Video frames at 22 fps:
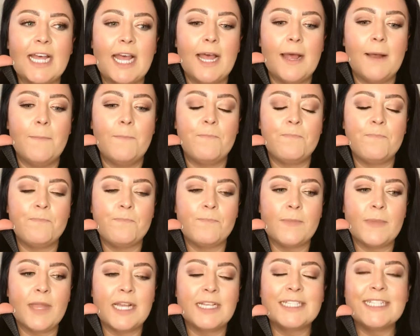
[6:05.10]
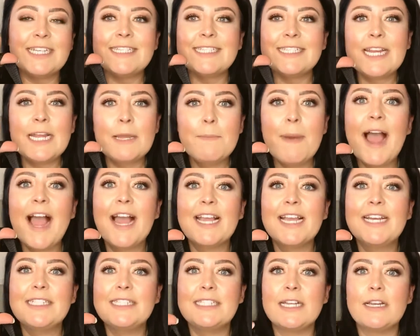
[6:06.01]
um, seasoning
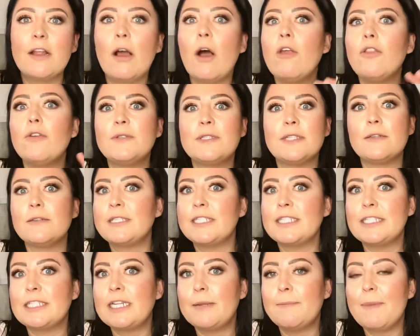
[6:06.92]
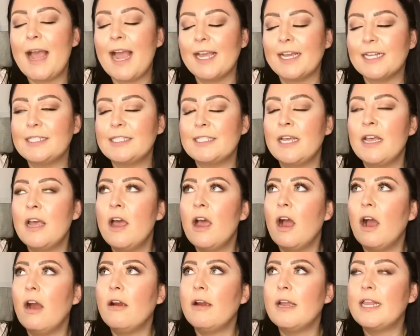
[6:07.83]
packets and all those little seasoning packets
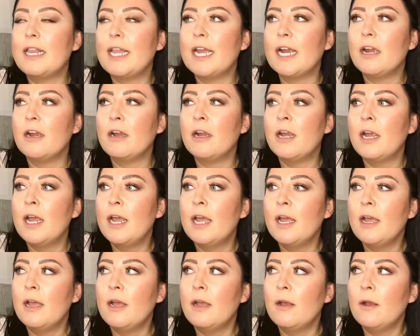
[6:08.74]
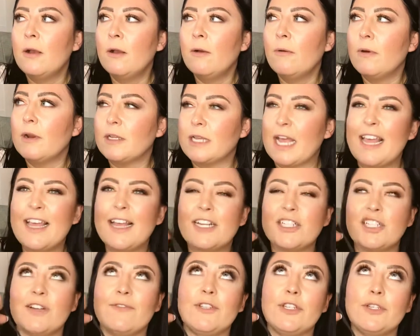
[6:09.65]
are in there. What, I
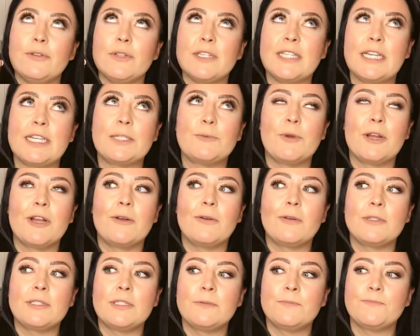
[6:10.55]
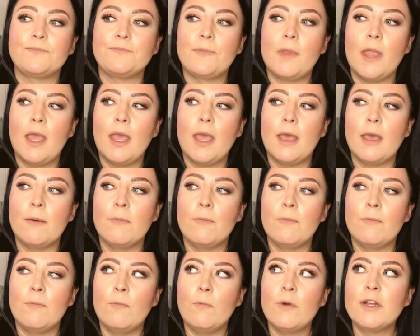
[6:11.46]
actually have two that say sprinkles.
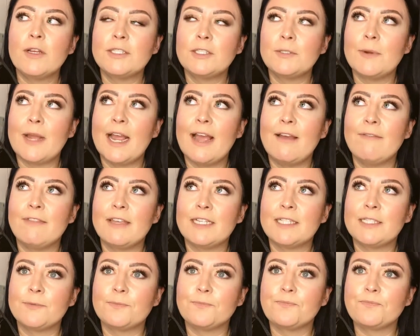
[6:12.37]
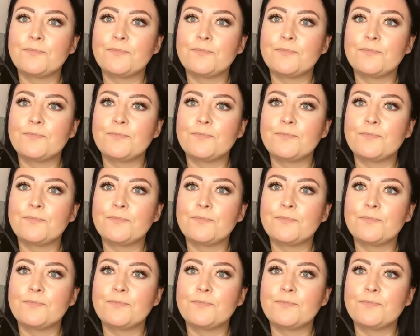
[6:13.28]
Um, where else do I have this?